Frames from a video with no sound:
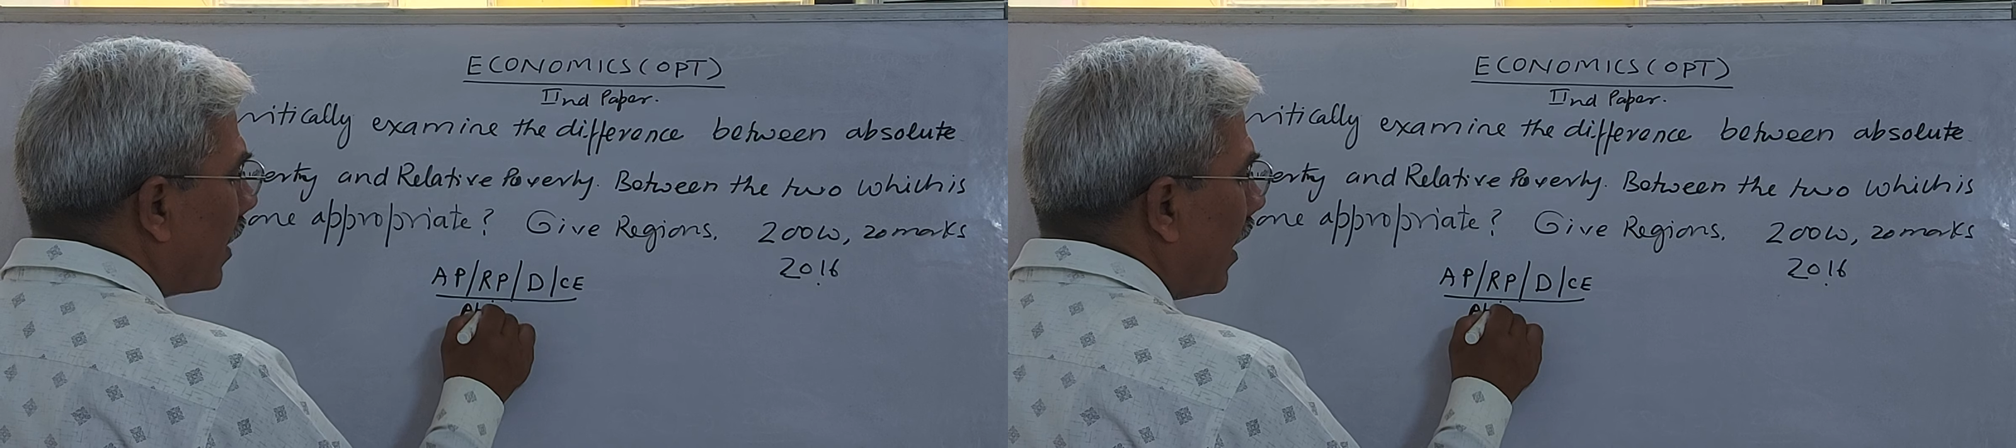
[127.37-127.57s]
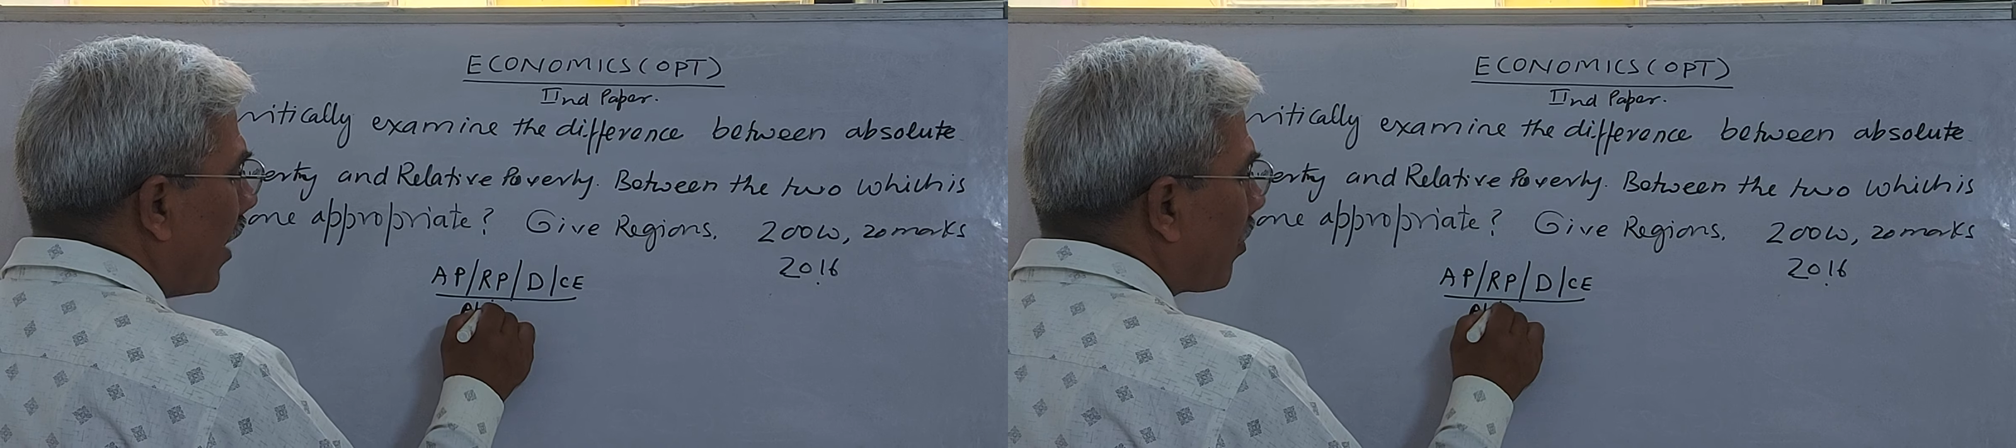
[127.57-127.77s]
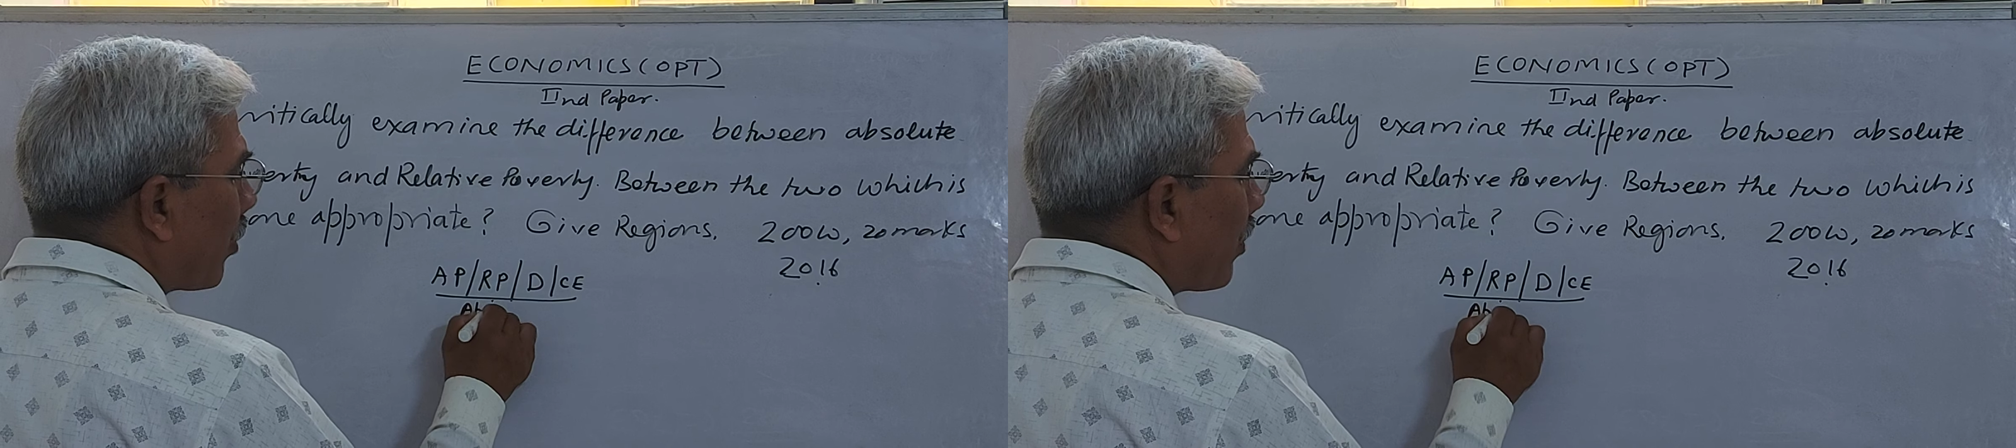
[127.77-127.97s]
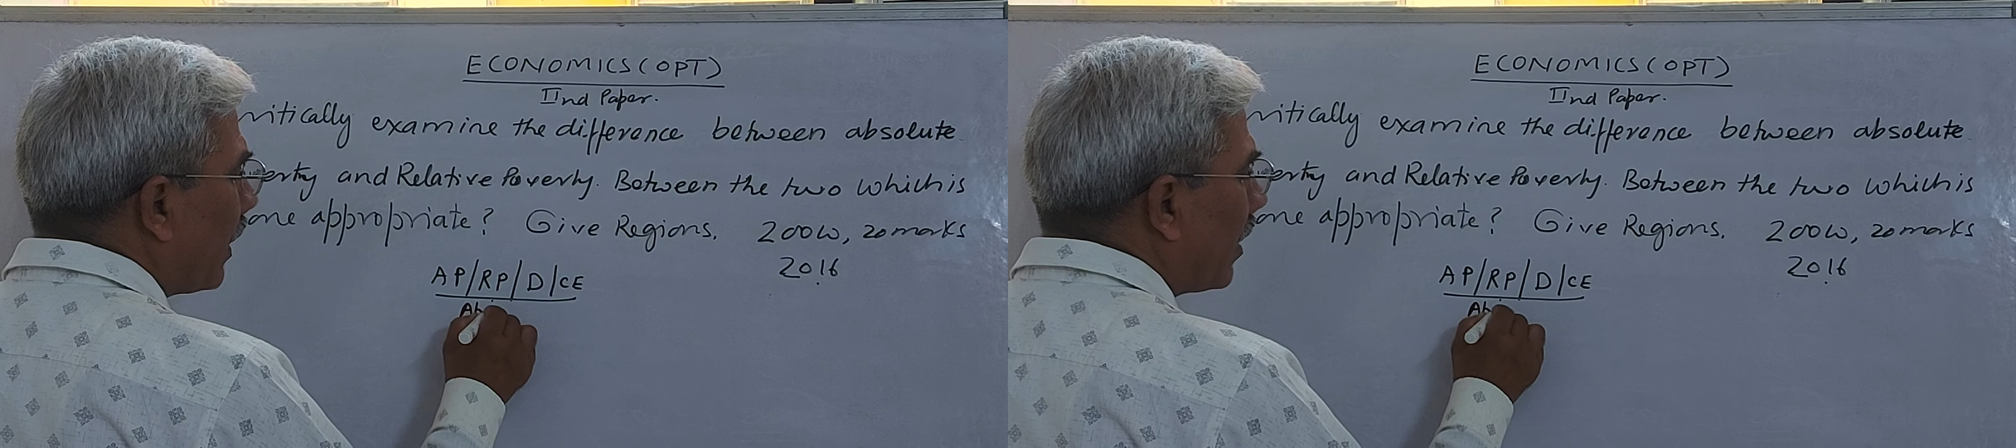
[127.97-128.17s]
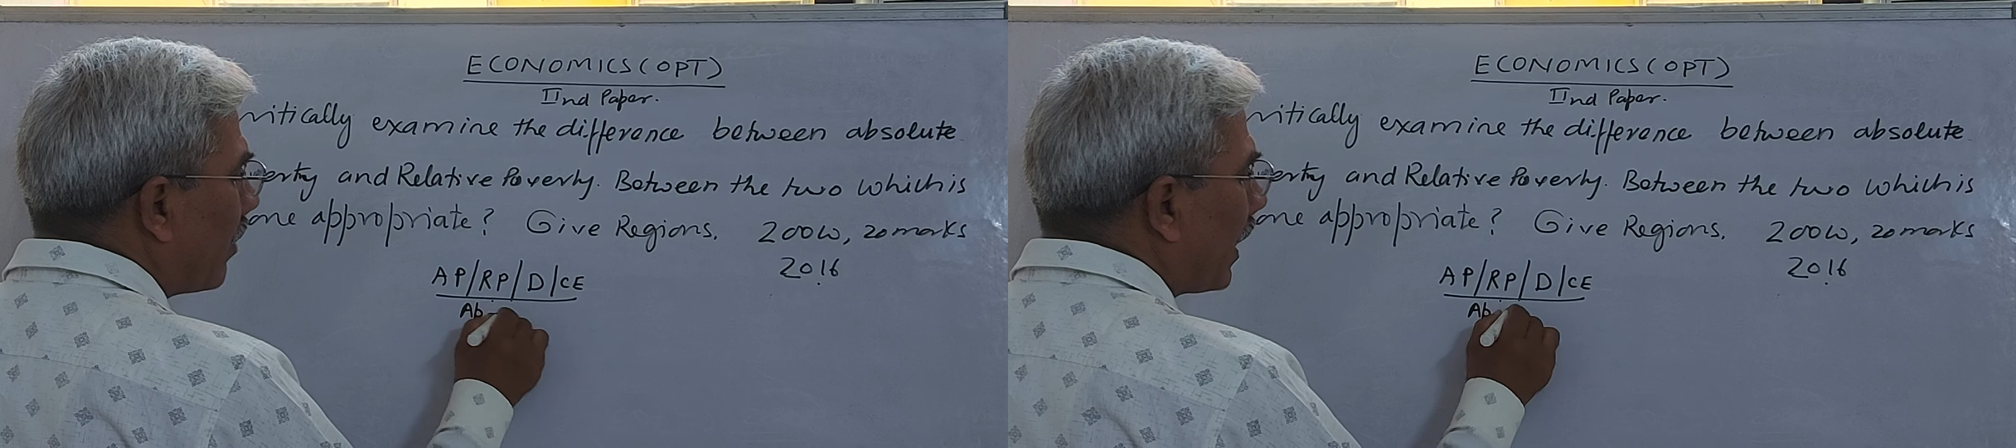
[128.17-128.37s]

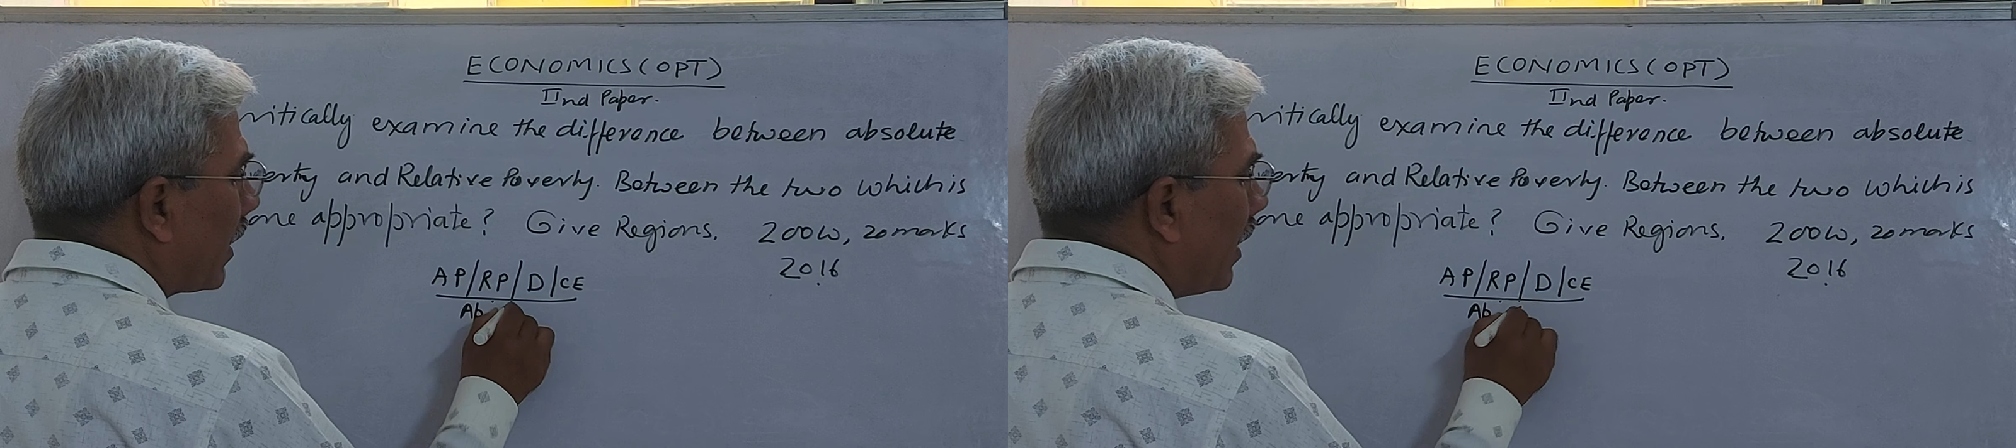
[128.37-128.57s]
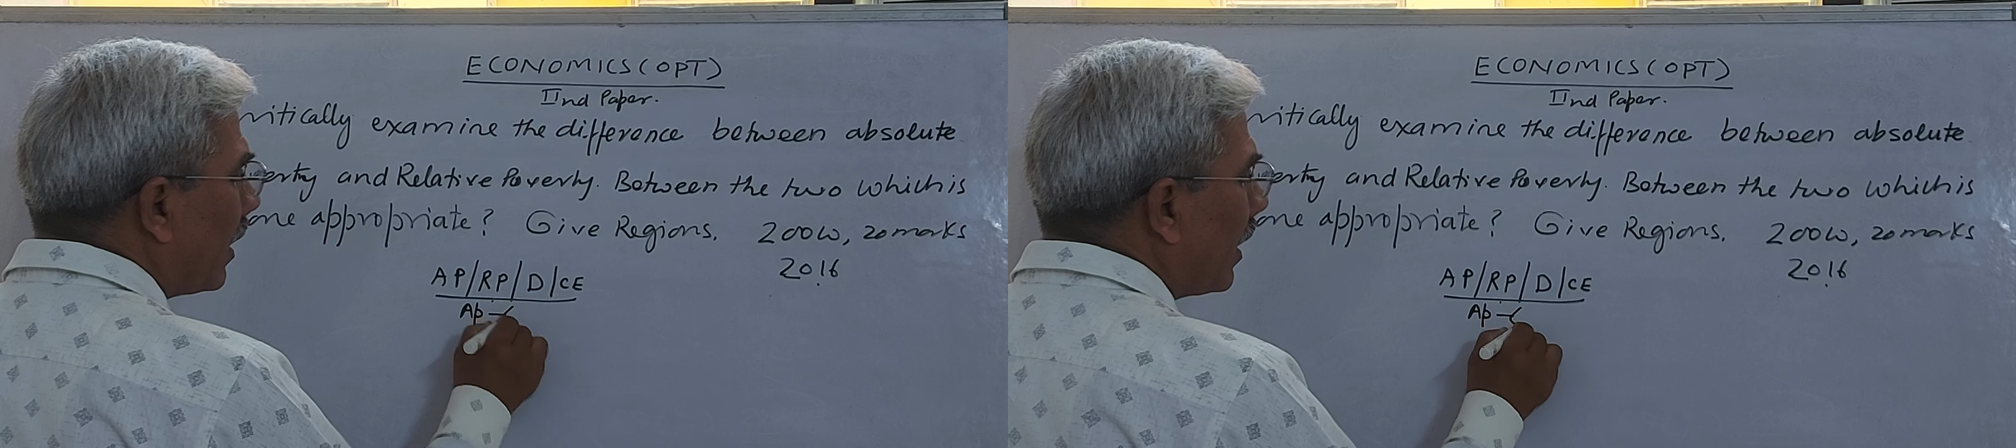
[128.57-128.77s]
appropriate method,